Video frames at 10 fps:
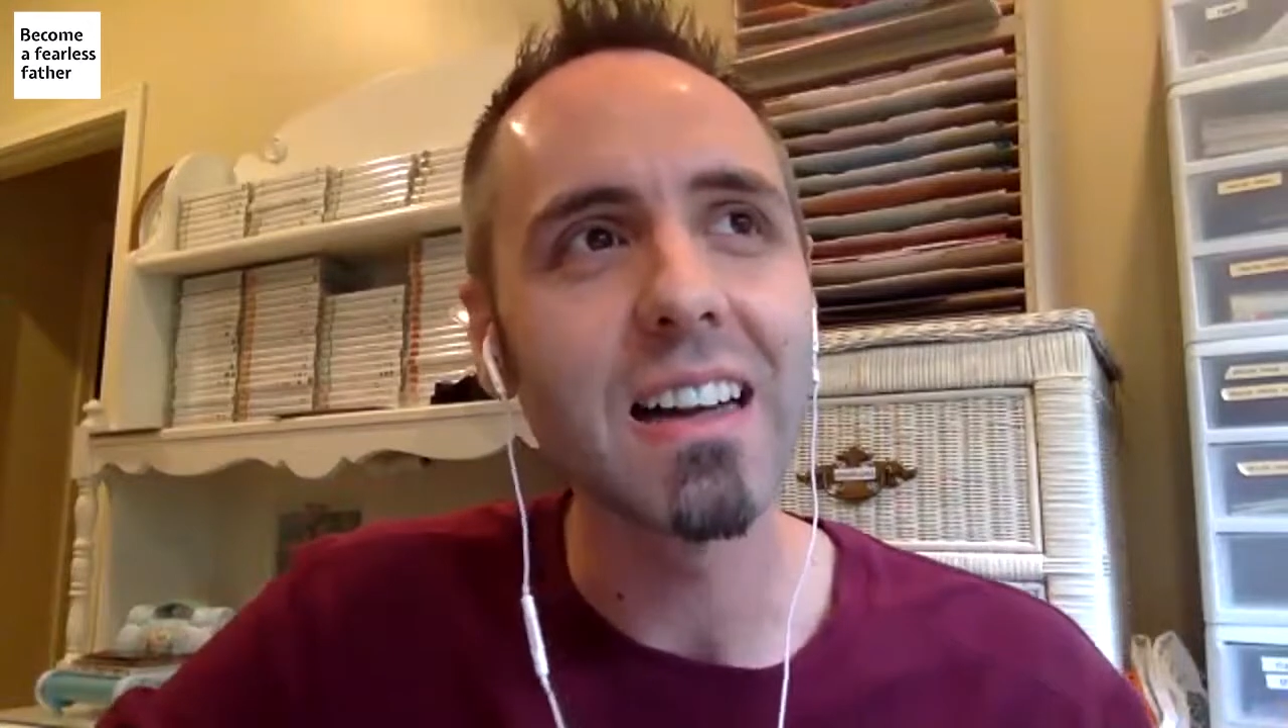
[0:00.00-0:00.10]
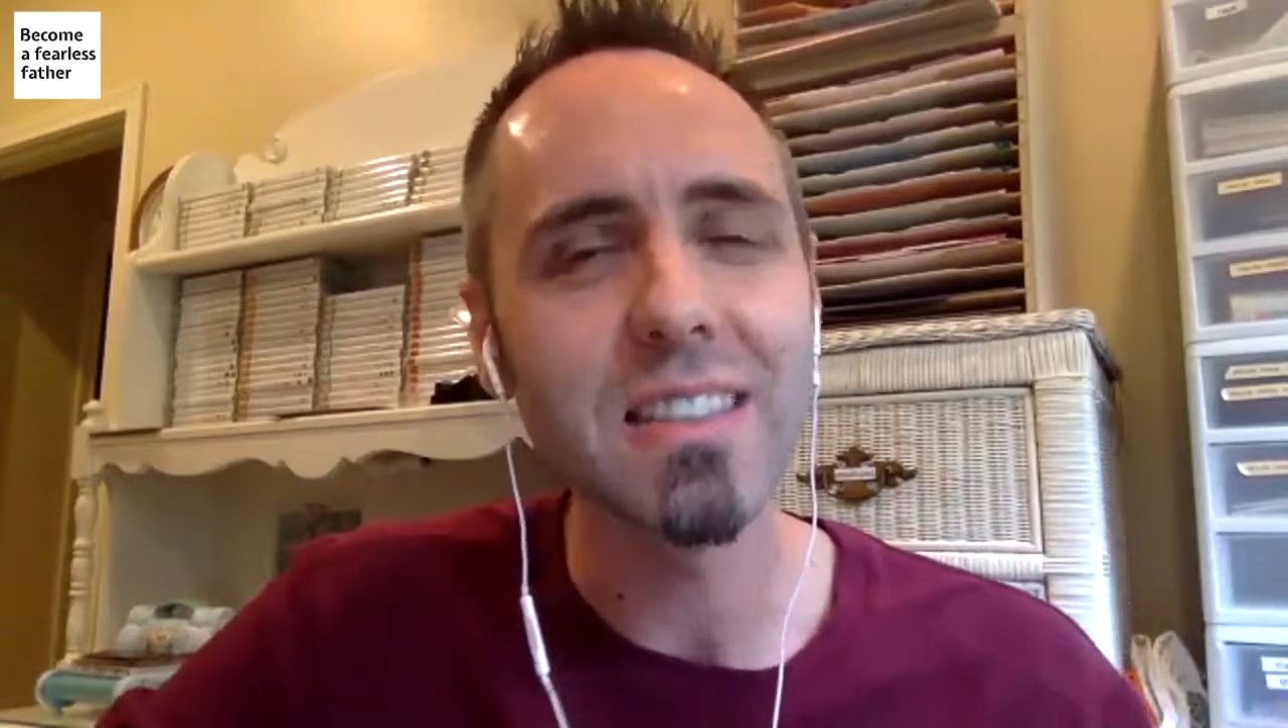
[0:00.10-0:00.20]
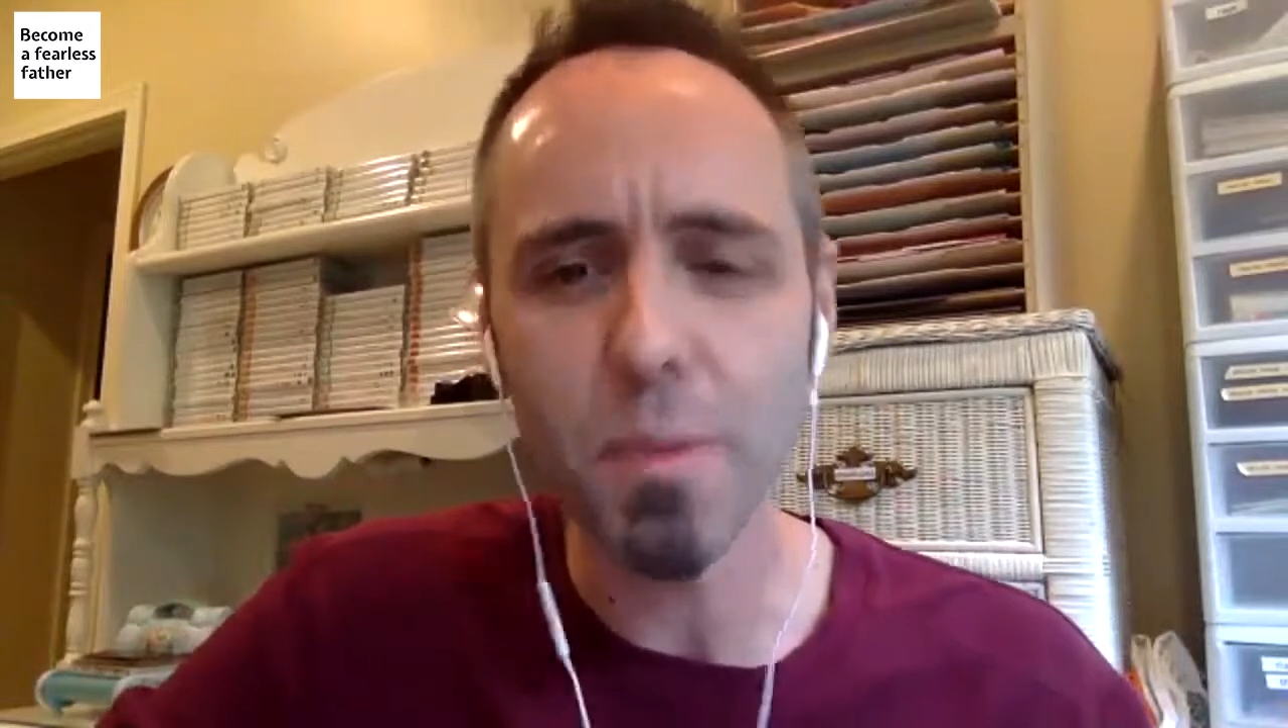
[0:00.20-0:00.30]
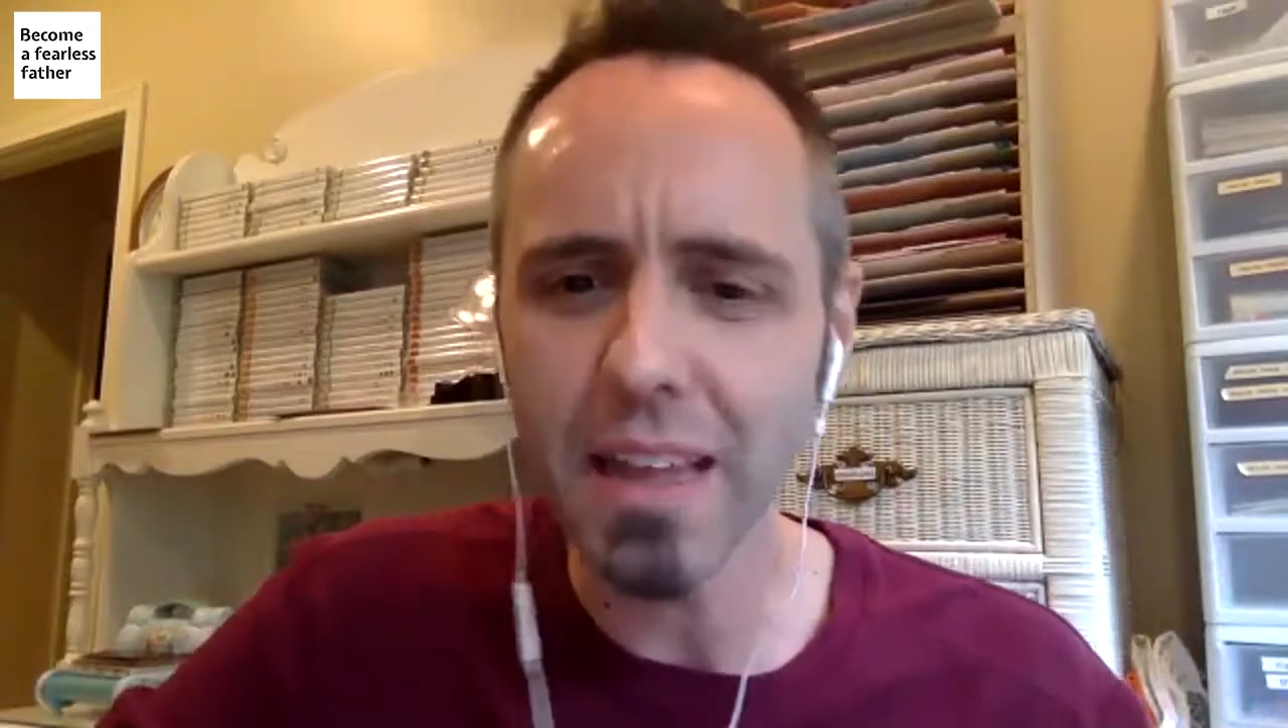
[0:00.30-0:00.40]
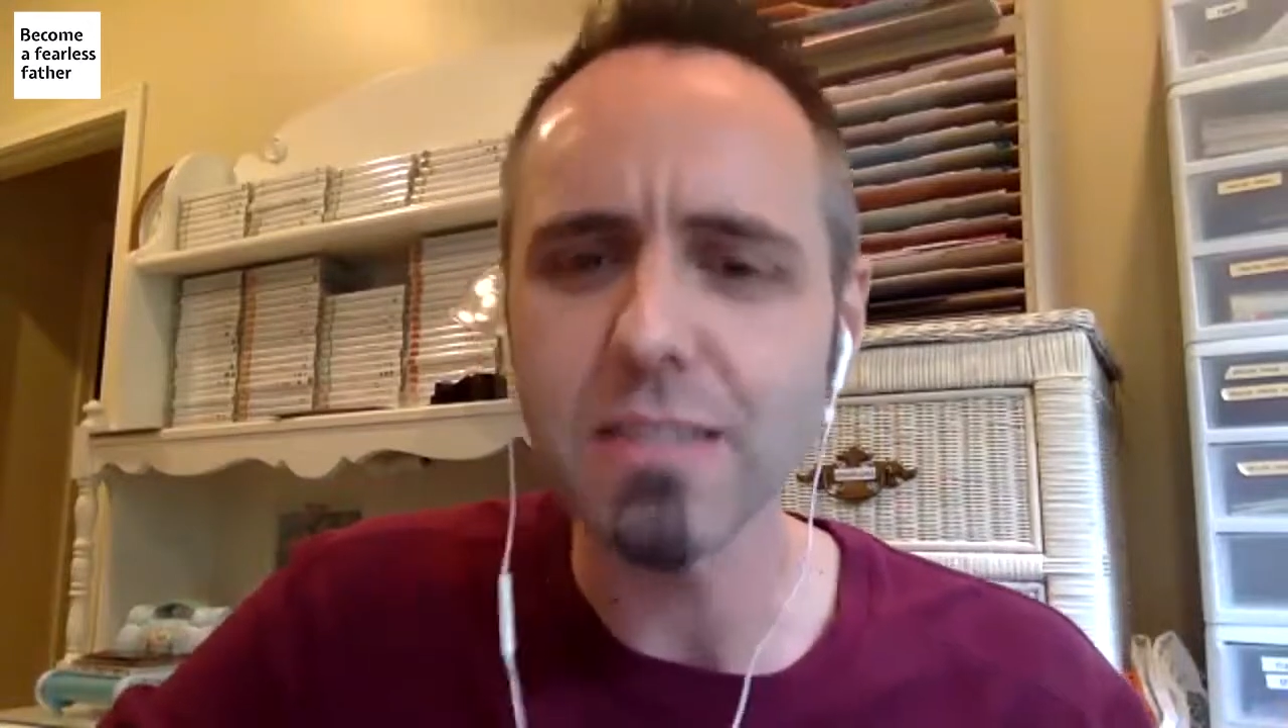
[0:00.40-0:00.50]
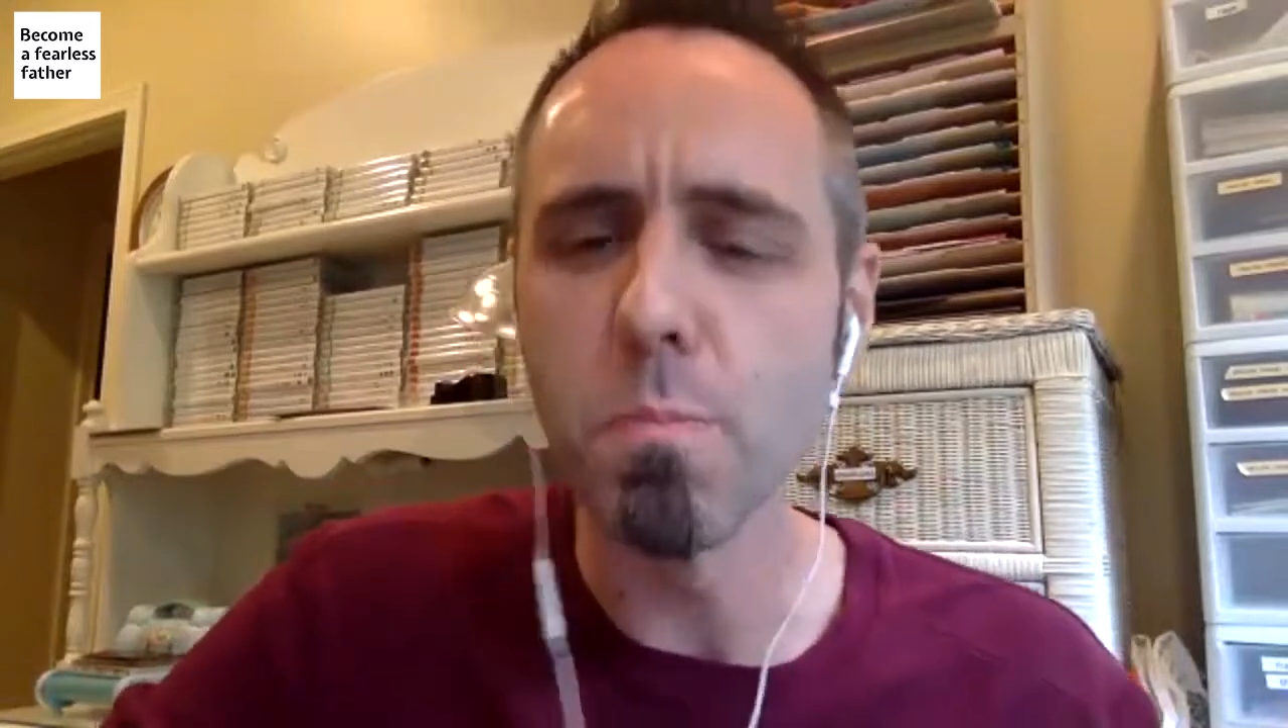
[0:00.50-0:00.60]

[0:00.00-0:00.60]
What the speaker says: some of that's